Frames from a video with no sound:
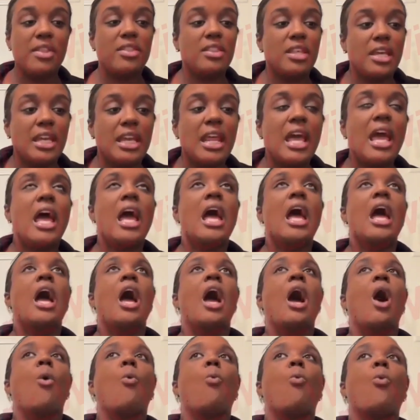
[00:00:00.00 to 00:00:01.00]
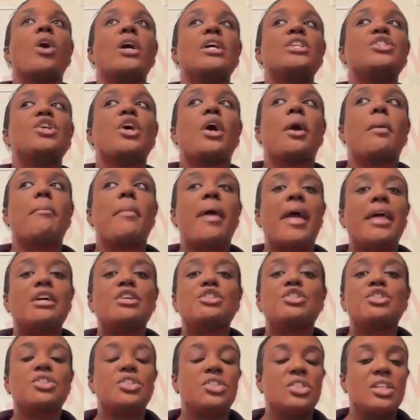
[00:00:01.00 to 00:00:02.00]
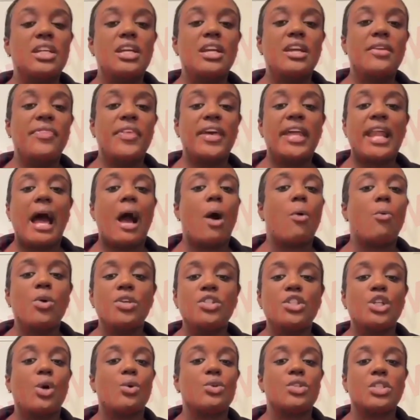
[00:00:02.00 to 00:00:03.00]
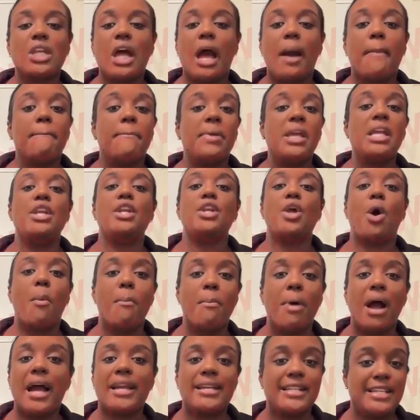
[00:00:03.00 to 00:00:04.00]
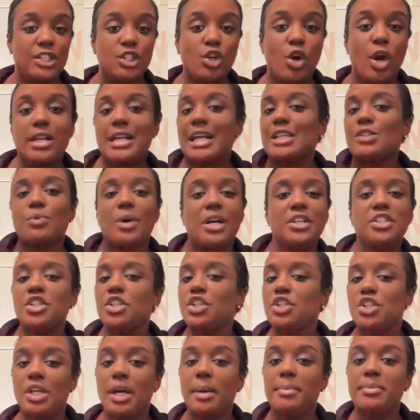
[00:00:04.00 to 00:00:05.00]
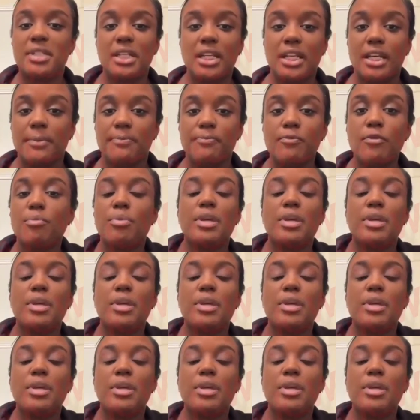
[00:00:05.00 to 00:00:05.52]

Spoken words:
And then Once her manager seen that I wasn't gonna stop beating on Bonnie as hard, that's why she jumped in.